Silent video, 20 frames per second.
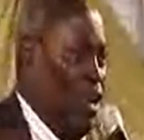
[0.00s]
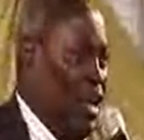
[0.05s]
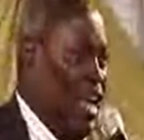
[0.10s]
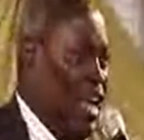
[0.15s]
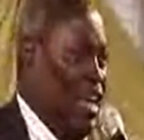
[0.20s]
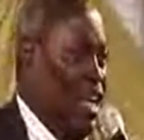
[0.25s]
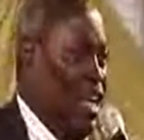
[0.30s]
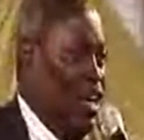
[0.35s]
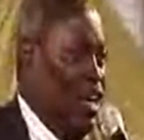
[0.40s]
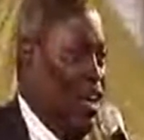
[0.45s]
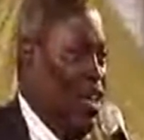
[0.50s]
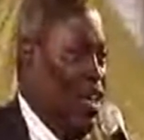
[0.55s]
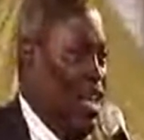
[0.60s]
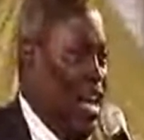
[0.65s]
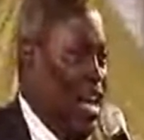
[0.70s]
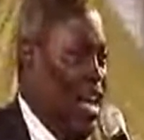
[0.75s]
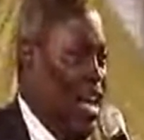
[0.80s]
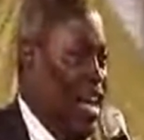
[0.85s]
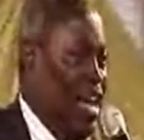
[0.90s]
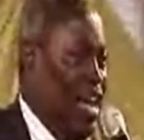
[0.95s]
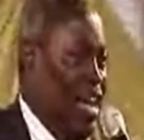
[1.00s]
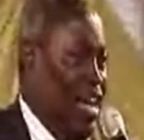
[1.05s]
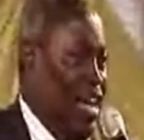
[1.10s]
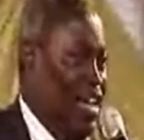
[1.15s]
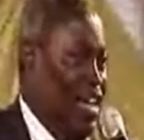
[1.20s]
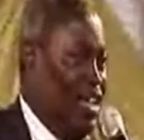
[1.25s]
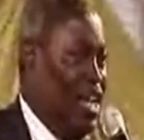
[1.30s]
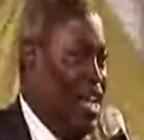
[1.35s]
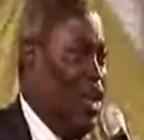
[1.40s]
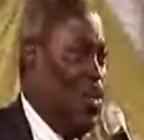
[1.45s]
the other hand
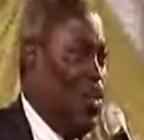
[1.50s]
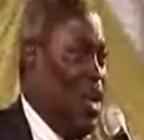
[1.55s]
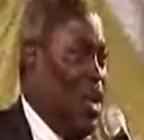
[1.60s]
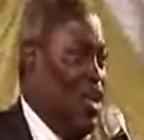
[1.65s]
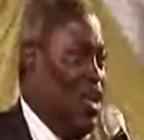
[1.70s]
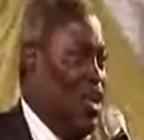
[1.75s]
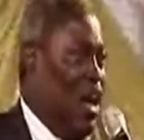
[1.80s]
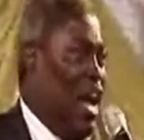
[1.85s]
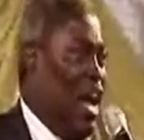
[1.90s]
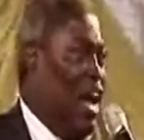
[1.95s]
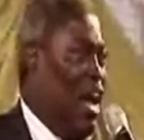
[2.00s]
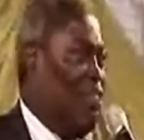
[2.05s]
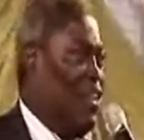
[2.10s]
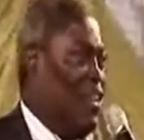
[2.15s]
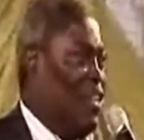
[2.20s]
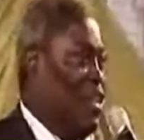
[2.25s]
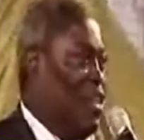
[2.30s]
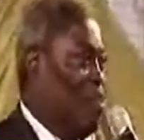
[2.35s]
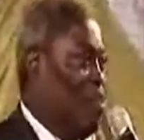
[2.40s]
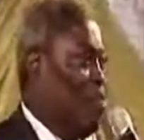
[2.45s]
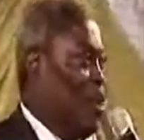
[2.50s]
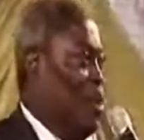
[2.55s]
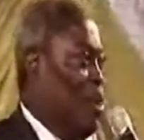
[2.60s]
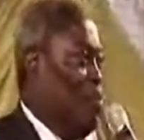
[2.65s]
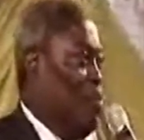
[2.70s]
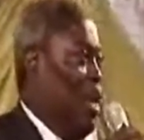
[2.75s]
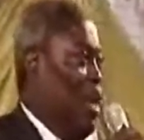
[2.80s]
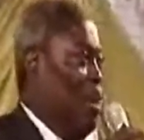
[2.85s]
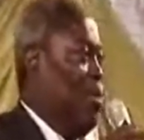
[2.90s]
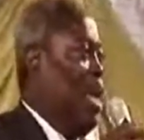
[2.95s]
where you're having the
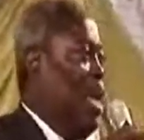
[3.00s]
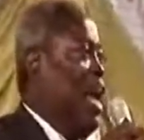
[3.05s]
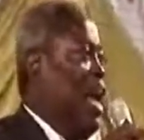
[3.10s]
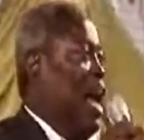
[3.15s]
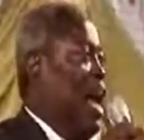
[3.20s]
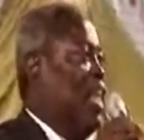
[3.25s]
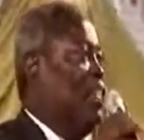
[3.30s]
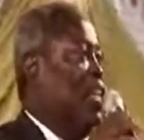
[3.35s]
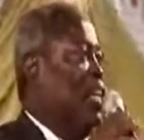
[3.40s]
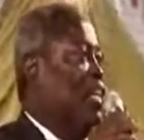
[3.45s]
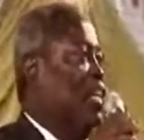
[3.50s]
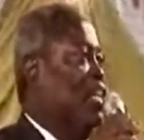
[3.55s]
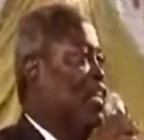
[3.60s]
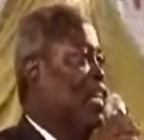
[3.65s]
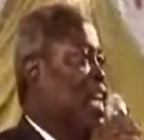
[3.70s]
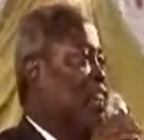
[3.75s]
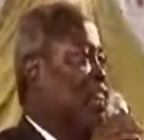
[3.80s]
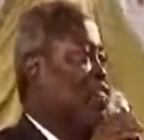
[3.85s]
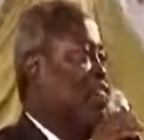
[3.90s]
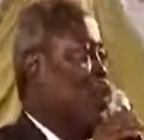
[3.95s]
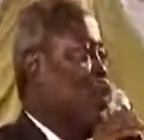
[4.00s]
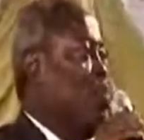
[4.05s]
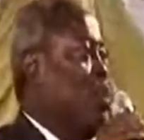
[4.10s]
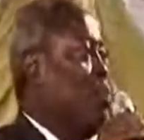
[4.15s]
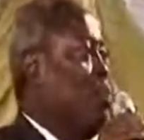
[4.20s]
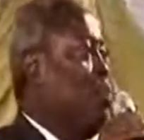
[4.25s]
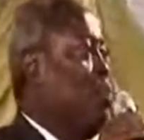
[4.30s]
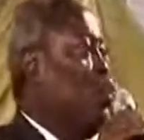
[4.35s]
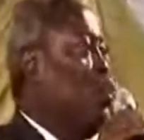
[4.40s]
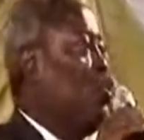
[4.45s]
problem. And the devil will be
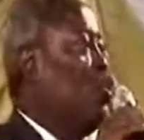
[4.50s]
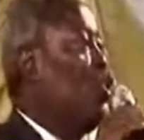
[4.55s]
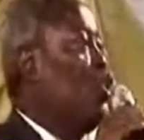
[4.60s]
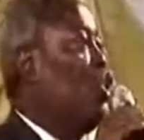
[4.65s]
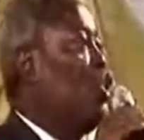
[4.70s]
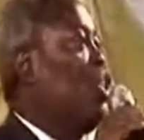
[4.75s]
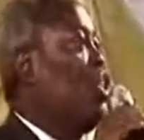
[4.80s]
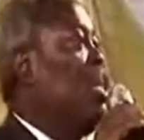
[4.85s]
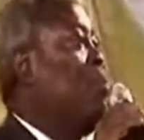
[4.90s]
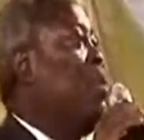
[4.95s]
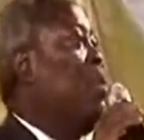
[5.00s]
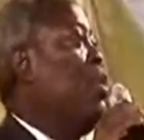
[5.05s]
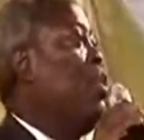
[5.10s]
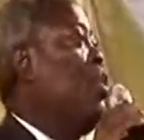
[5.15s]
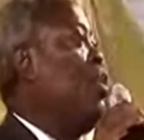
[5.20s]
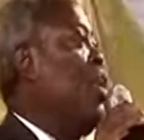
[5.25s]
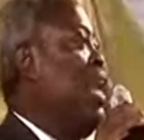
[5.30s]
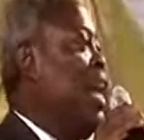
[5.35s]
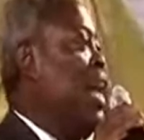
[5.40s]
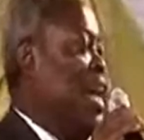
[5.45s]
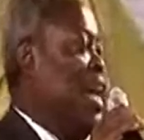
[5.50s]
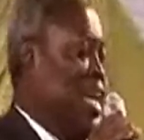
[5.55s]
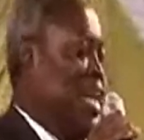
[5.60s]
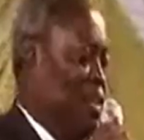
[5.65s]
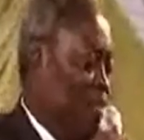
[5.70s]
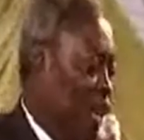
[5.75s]
put to shame in your life.